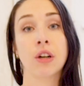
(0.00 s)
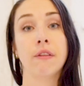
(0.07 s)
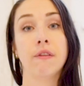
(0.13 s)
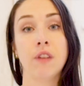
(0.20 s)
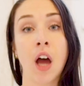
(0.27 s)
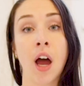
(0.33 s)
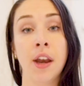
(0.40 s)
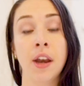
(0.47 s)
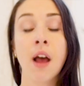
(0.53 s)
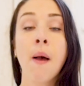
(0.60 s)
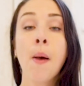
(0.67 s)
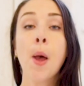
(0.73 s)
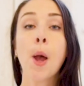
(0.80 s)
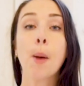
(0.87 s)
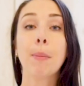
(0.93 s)
of none.
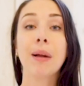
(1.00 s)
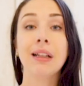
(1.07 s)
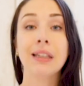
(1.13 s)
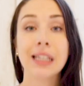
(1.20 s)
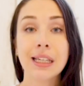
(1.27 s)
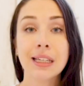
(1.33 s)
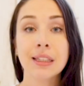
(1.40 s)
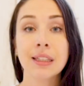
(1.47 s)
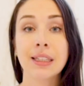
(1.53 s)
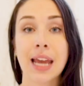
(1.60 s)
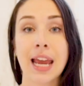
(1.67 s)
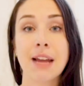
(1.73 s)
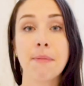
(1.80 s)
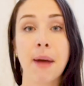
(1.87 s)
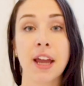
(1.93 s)
Please
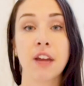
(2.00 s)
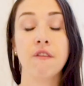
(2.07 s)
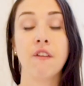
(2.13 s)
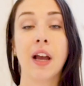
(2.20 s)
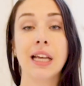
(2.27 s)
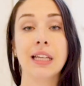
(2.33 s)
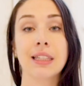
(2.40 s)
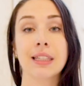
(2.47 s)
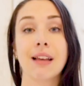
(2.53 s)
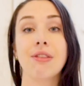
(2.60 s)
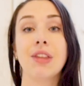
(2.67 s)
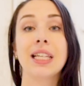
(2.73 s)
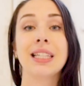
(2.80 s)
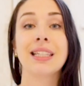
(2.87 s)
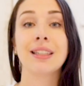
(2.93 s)
take my advice.
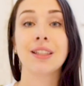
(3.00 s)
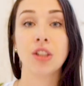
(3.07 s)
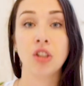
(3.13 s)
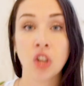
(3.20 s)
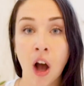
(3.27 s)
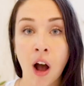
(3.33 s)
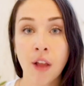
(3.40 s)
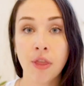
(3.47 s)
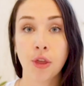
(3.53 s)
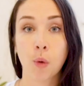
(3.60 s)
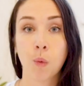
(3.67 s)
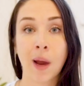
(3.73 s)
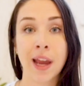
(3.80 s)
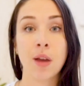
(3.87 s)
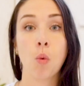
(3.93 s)
This is not the
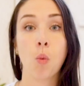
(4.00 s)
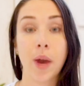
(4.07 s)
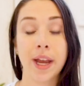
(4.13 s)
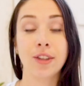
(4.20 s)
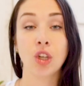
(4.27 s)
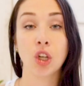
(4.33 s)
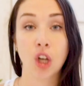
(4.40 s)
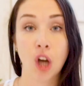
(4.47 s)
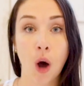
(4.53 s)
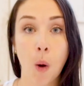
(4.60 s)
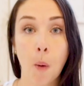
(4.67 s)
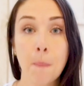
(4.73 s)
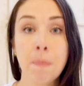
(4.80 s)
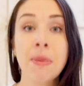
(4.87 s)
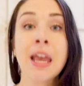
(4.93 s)
right way to
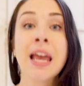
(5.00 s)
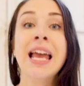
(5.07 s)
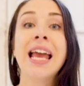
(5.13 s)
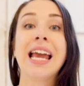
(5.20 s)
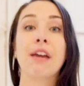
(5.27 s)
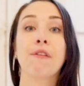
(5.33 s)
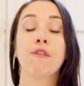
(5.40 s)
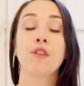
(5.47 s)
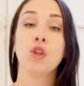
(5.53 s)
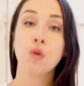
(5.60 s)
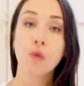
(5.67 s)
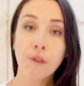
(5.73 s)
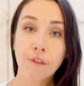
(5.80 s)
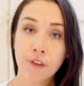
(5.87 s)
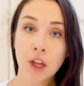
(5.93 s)
go. If
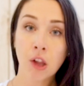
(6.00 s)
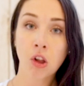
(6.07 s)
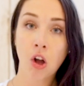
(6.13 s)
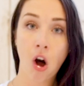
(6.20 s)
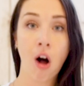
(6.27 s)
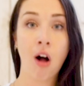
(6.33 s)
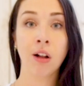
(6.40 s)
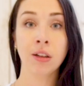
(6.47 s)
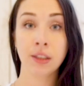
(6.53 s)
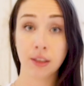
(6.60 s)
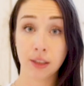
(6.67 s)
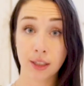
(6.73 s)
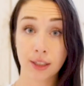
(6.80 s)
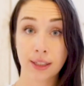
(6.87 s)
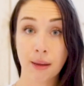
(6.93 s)
you feel
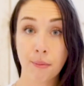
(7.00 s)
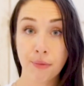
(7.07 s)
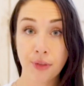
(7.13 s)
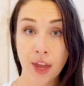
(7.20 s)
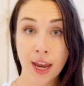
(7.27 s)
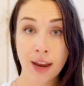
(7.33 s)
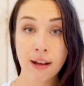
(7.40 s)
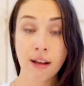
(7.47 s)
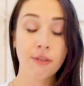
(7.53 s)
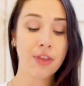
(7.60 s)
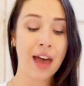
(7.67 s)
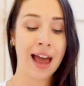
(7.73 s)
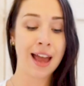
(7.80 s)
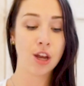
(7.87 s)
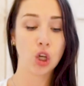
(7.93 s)
called to something
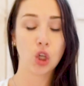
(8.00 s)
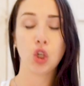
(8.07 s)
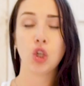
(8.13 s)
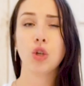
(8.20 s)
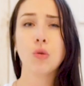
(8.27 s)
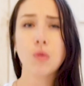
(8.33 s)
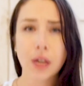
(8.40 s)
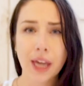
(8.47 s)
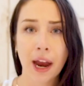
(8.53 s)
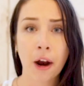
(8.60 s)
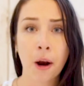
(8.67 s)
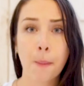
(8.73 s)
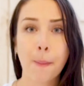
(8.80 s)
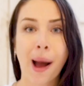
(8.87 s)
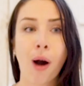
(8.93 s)
that you
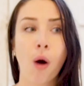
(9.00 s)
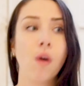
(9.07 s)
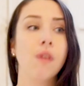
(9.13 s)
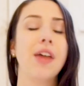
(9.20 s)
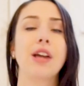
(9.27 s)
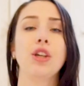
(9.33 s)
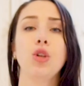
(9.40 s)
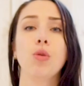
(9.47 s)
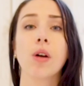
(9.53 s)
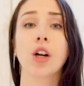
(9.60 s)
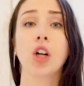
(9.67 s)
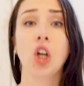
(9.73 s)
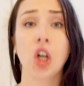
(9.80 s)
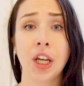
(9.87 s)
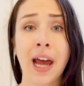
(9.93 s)
care about, that you are
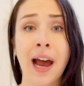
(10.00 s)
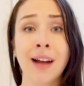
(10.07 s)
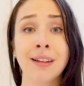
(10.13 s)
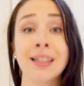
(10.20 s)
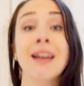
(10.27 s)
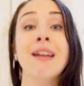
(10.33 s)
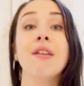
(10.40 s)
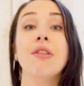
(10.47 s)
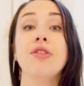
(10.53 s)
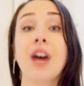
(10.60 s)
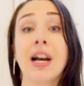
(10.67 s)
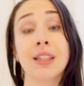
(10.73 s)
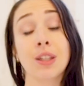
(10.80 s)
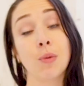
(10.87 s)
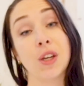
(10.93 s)
good at,
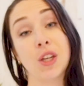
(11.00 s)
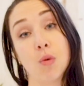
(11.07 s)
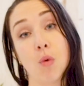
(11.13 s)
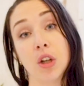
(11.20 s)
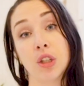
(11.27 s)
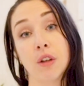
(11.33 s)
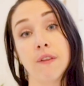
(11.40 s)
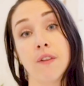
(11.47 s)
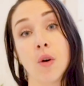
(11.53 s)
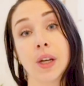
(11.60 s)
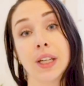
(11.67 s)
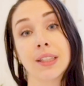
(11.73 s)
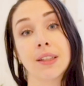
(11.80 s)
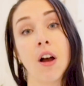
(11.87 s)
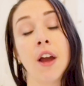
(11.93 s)
that's what you want to
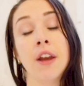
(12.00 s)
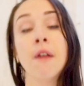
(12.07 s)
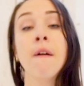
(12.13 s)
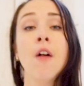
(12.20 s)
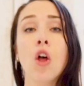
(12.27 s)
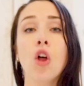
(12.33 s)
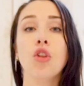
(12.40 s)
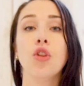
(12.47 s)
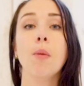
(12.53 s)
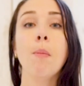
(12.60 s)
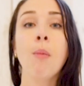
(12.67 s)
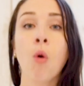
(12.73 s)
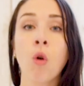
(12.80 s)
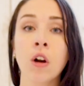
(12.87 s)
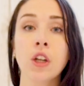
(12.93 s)
focus on. The
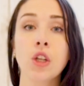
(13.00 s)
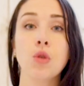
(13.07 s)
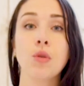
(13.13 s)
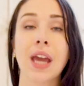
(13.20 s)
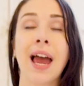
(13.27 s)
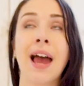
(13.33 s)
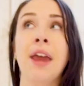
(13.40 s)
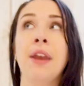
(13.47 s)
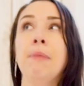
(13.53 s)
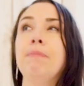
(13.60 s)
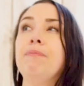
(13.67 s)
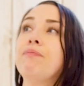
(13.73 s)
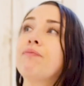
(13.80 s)
more you can